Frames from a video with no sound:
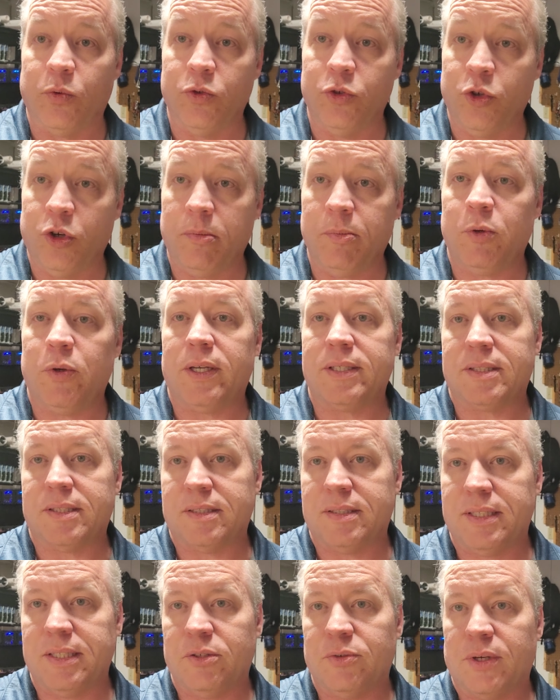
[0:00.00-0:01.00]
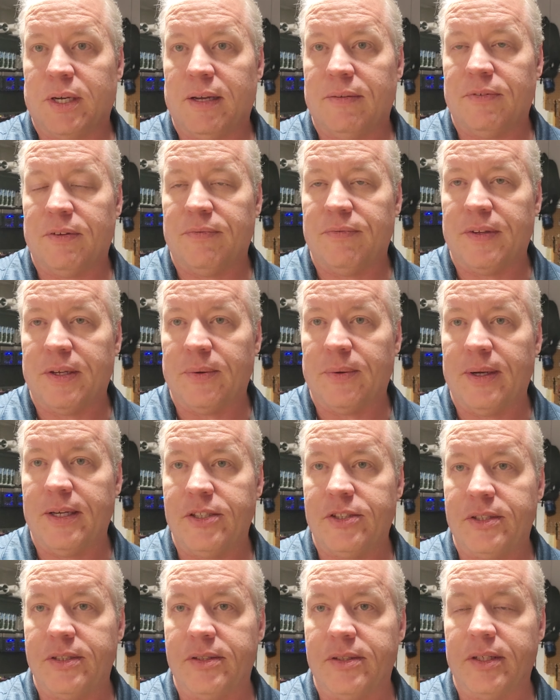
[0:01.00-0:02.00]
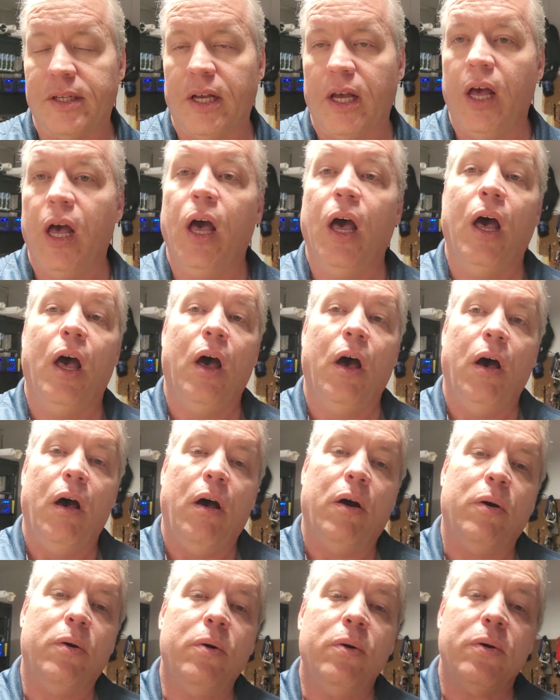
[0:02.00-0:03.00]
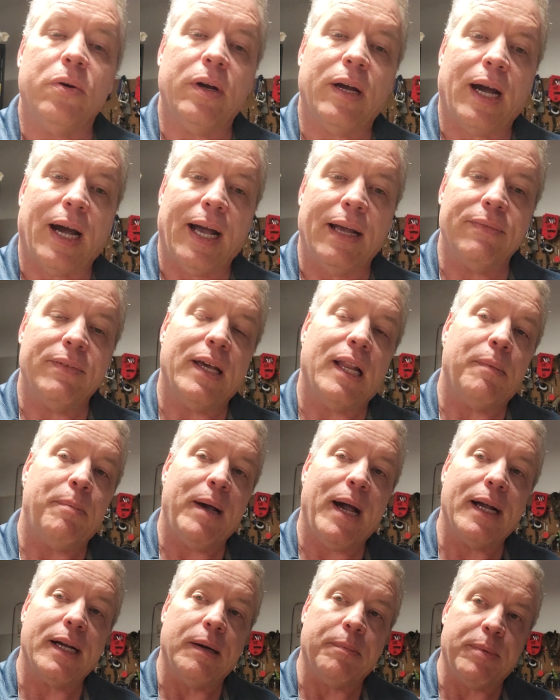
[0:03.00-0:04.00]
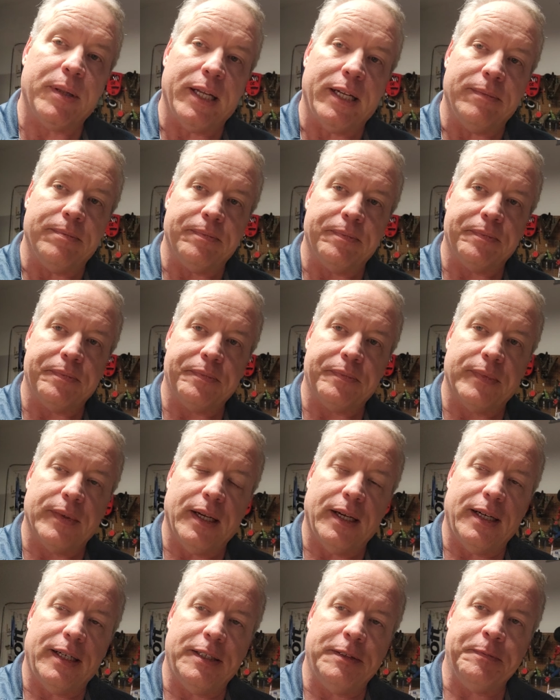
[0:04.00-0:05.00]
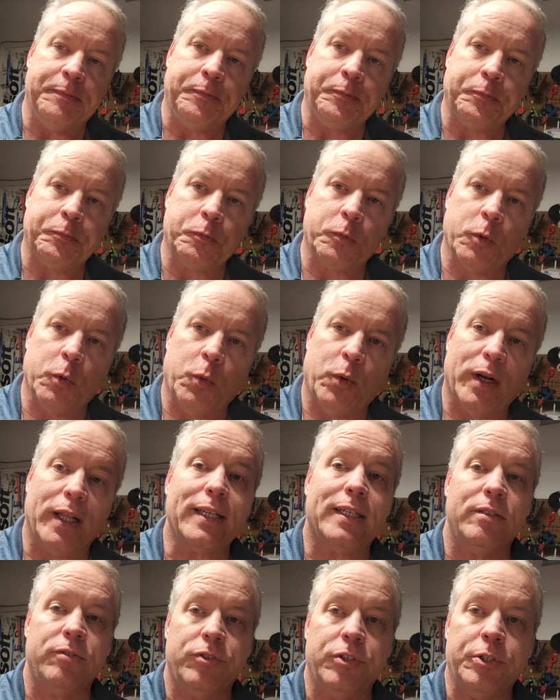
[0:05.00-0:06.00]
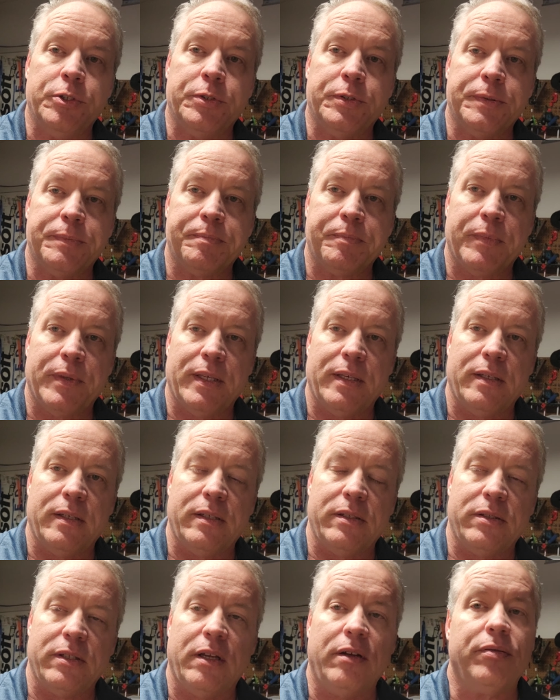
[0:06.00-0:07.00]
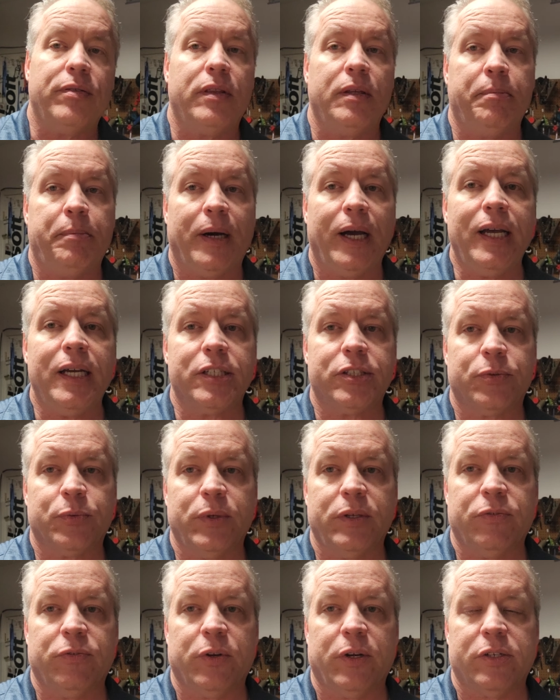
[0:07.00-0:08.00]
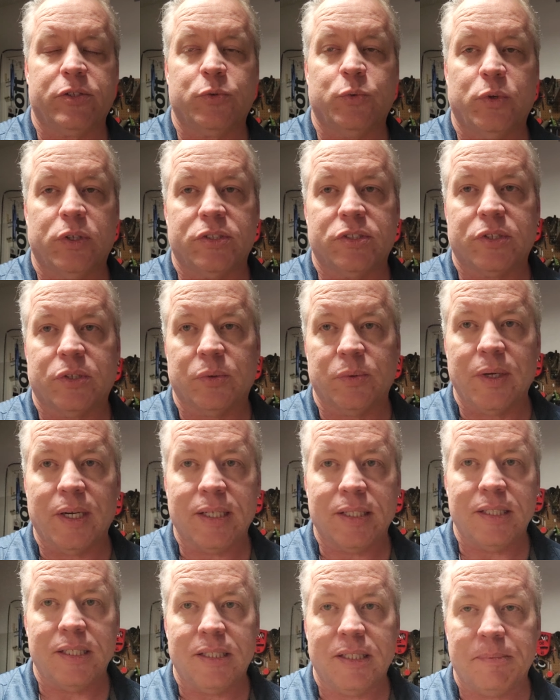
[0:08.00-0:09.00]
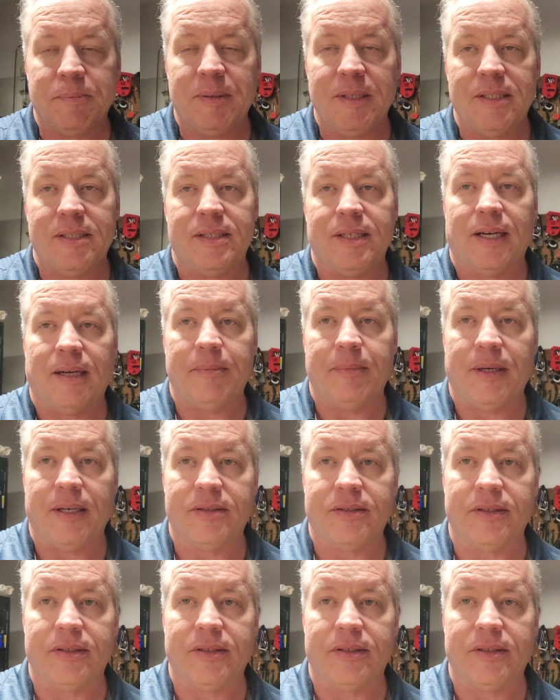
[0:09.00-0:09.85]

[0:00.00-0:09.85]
normal SSD drive configurations. Or I've got a backup plan. What I can do is, if the BIOS refresh works correctly and the PCIe